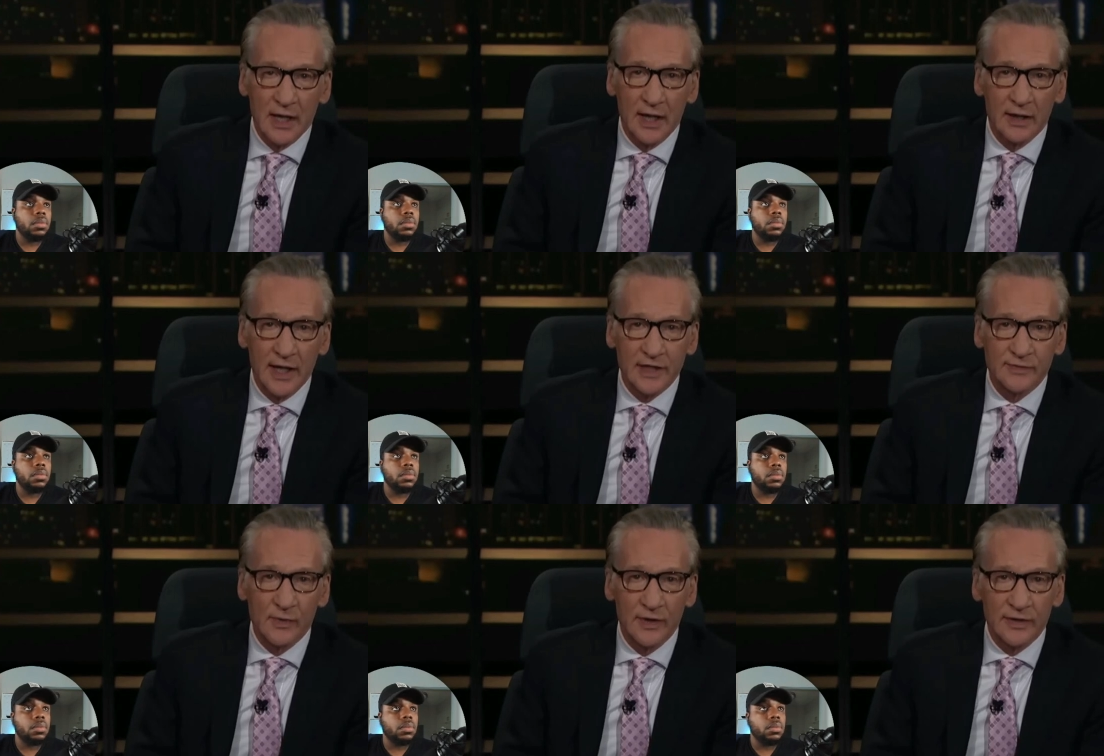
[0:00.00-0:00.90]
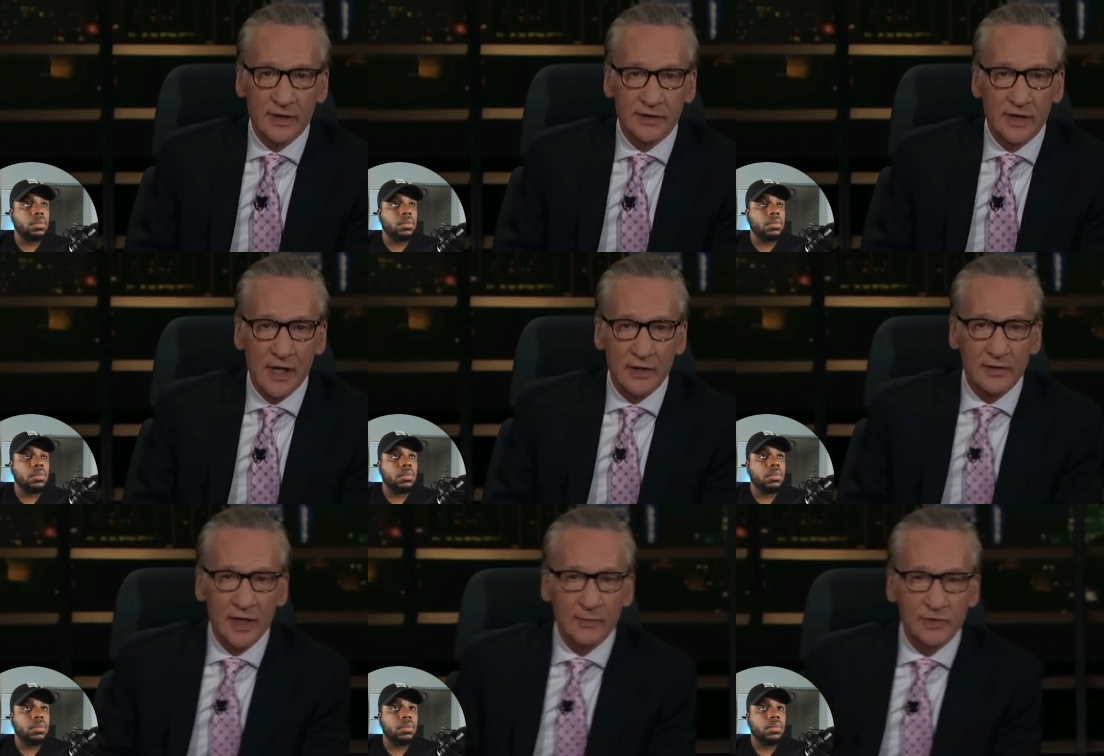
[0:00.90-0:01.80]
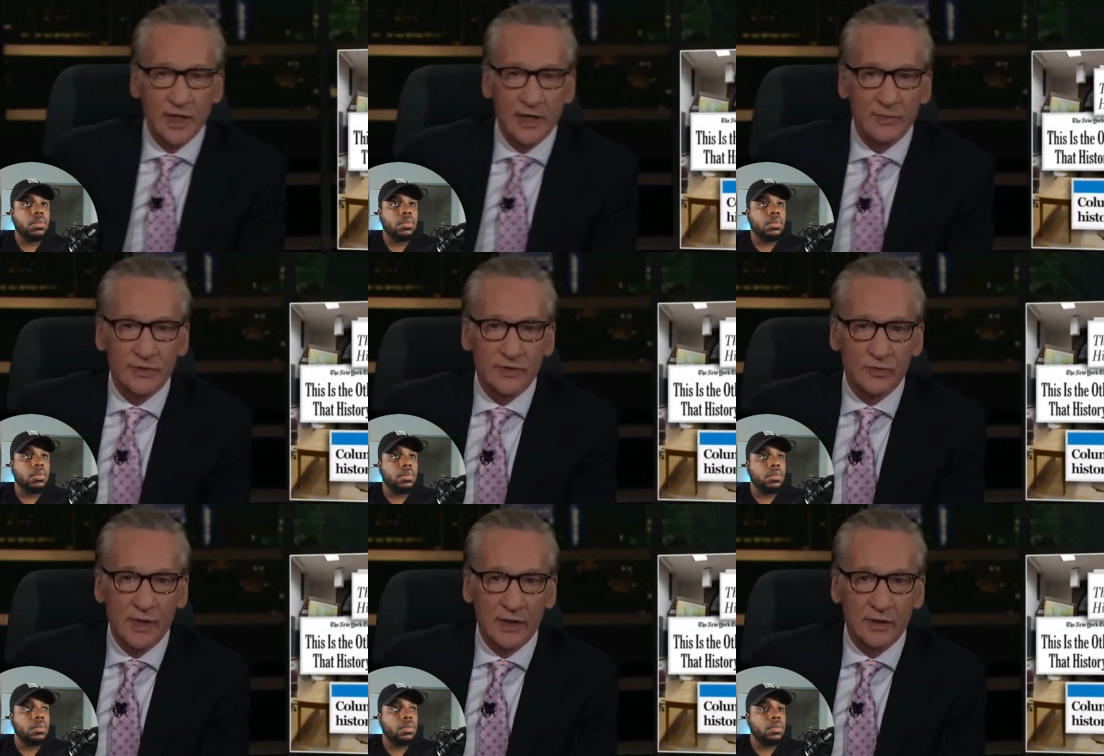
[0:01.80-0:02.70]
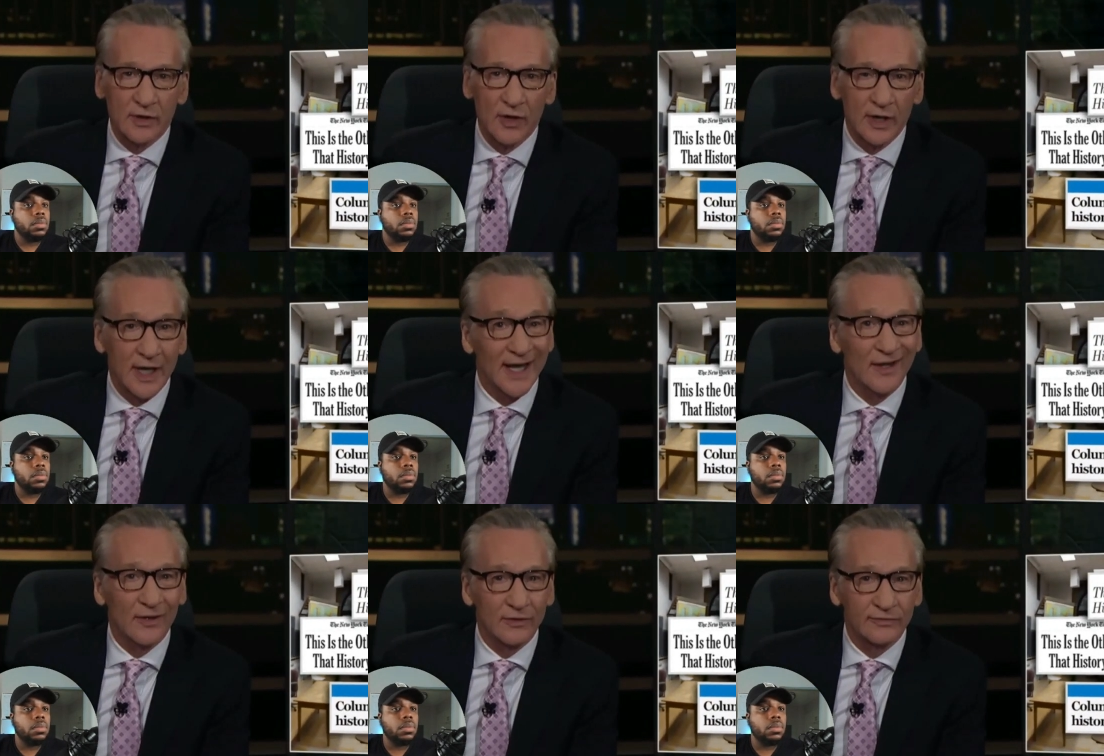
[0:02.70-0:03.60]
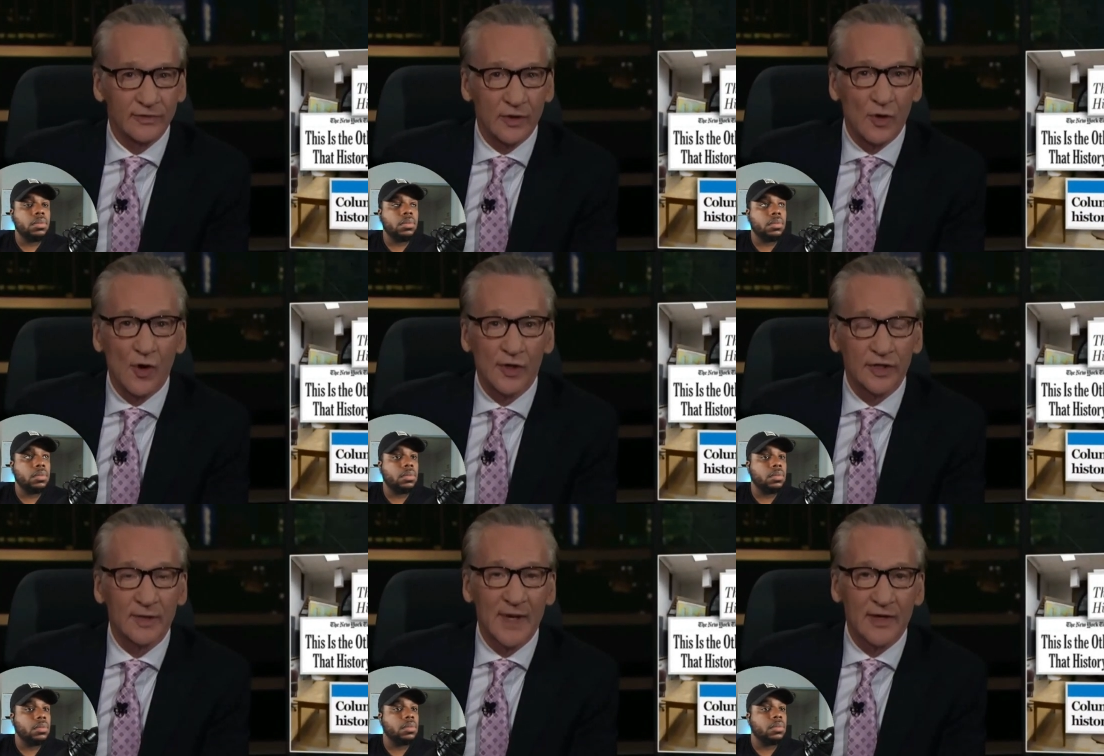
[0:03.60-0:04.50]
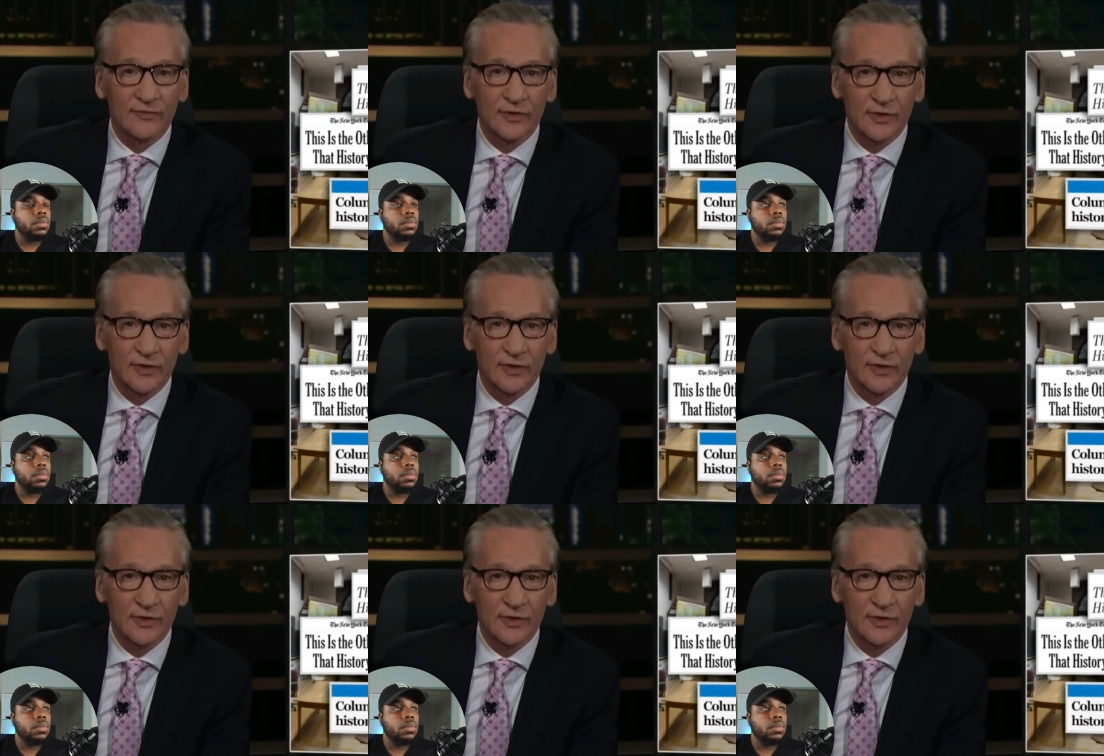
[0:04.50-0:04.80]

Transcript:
Speaker 1: And last month, a scholar named James Sweet caught hell for calling them out for